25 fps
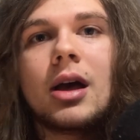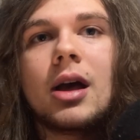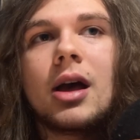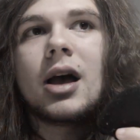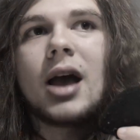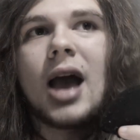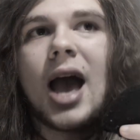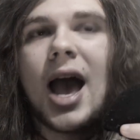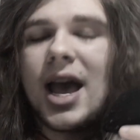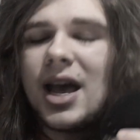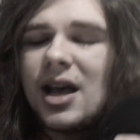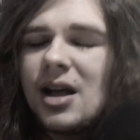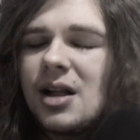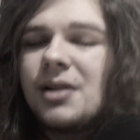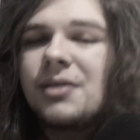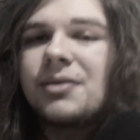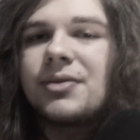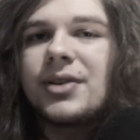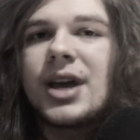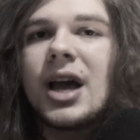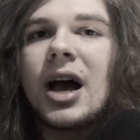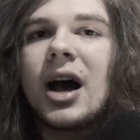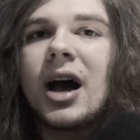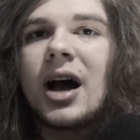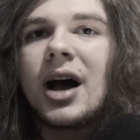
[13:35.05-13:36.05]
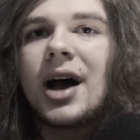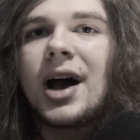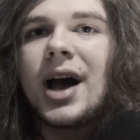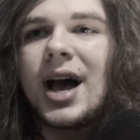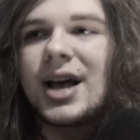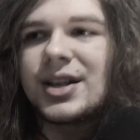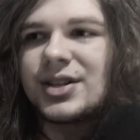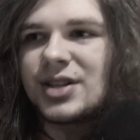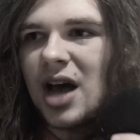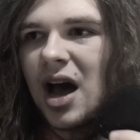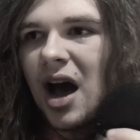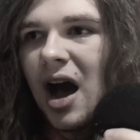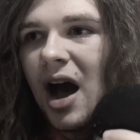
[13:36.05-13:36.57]
I then went on to say a
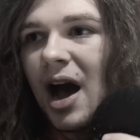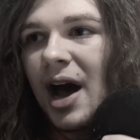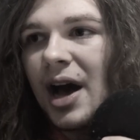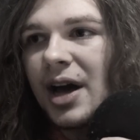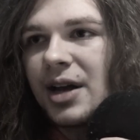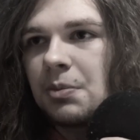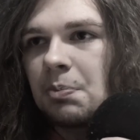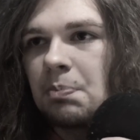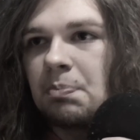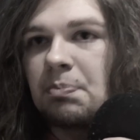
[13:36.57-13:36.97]
bunch of things